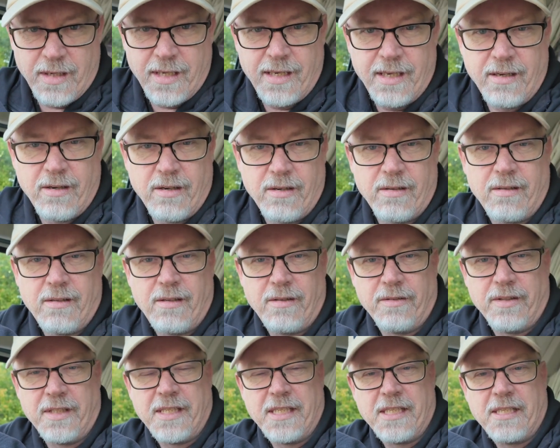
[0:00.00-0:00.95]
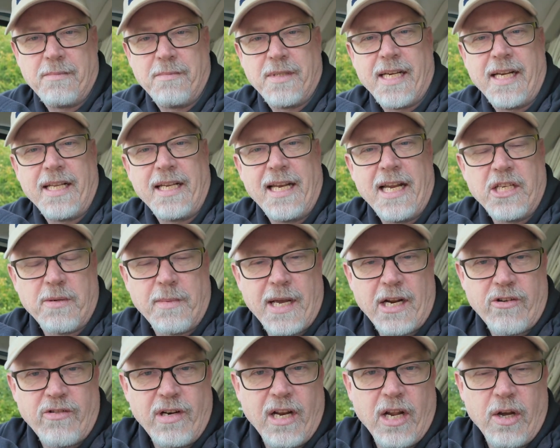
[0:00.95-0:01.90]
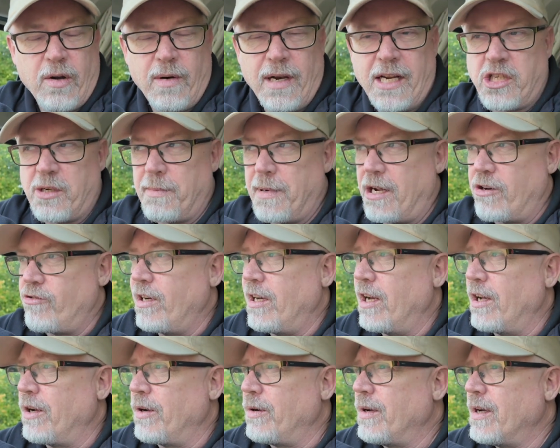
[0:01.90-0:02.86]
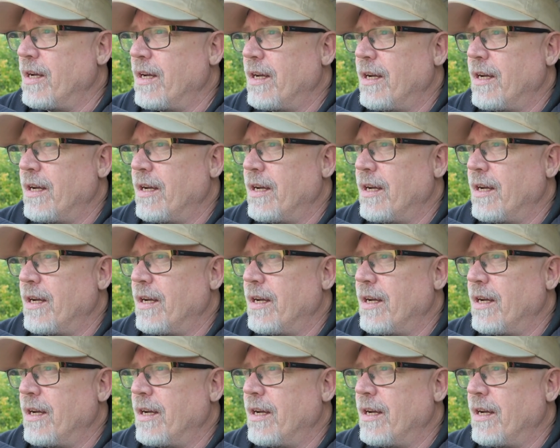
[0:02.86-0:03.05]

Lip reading: the system saying leisure battery low, leisure battery low.